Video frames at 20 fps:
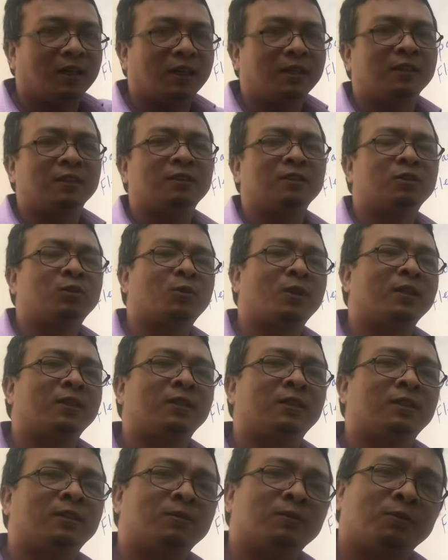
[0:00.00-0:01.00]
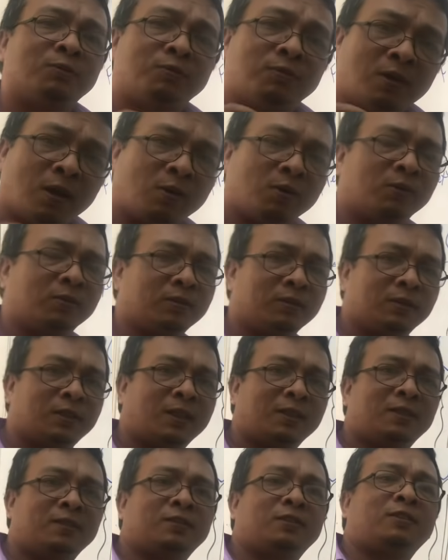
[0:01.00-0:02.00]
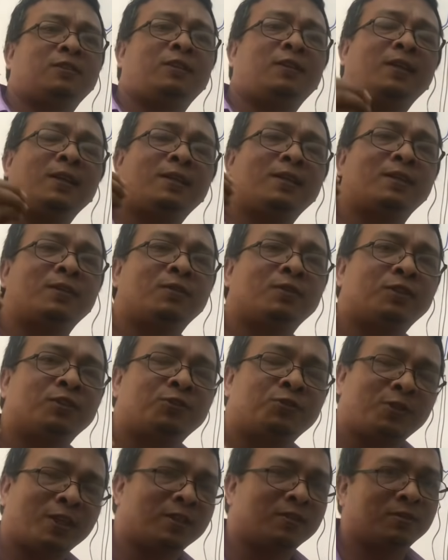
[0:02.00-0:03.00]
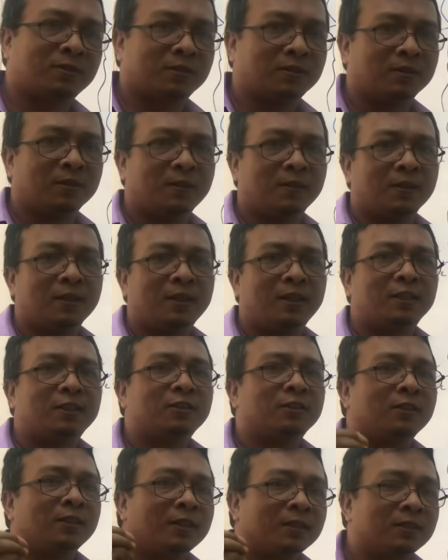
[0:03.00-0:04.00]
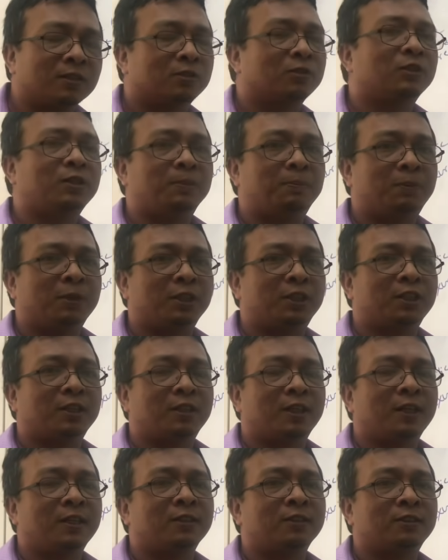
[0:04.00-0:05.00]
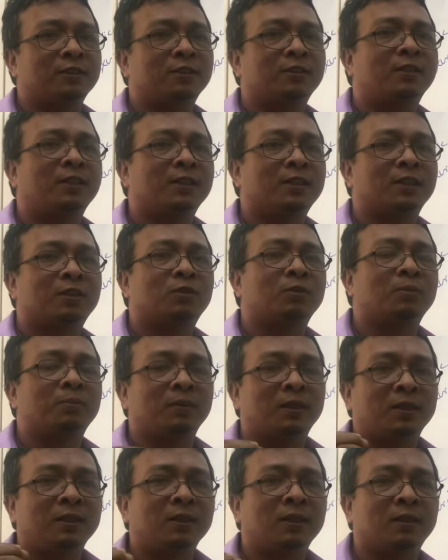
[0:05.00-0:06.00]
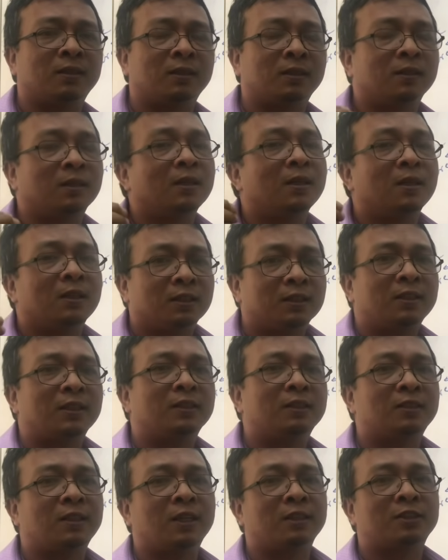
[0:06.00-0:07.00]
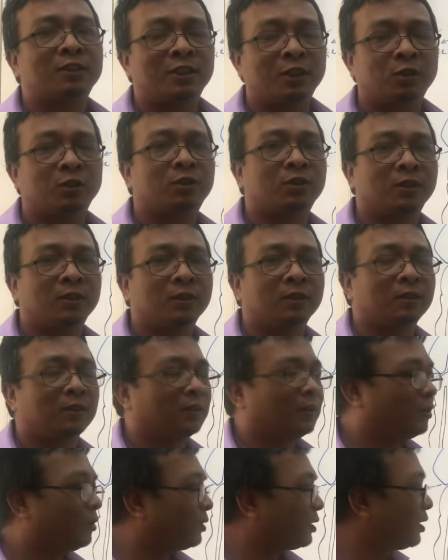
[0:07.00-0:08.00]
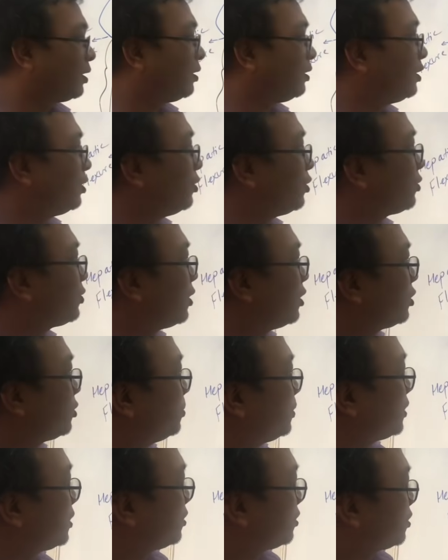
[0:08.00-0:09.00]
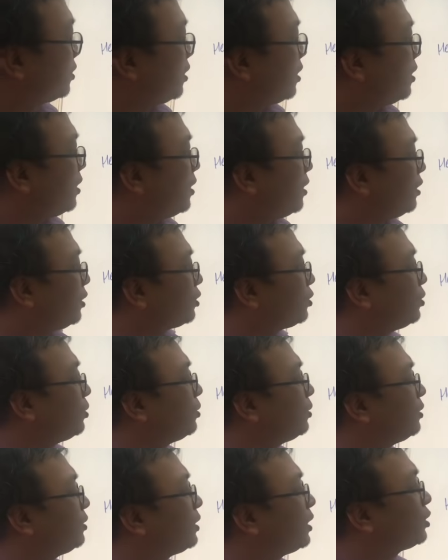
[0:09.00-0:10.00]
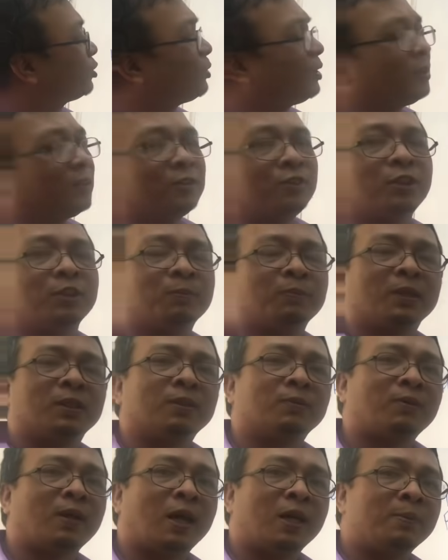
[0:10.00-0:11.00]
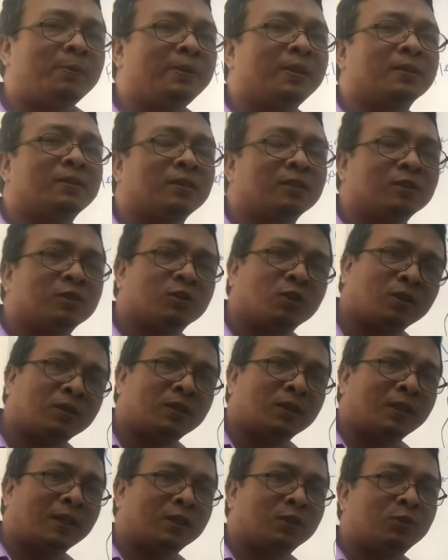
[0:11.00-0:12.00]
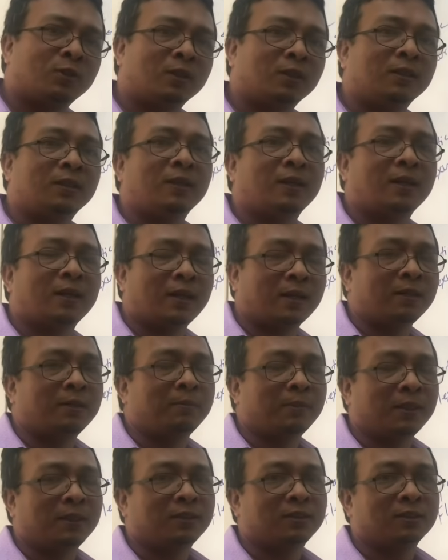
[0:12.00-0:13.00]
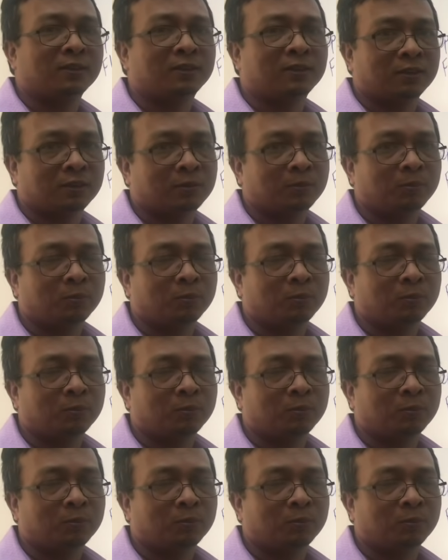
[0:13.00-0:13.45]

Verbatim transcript: And it is quite, it found that it is related to stress, it is related to depression, and it is related to many other things like serotonin, okay, neurotransmitters. So that's why the treatment of IBS is not actually any medicines, it's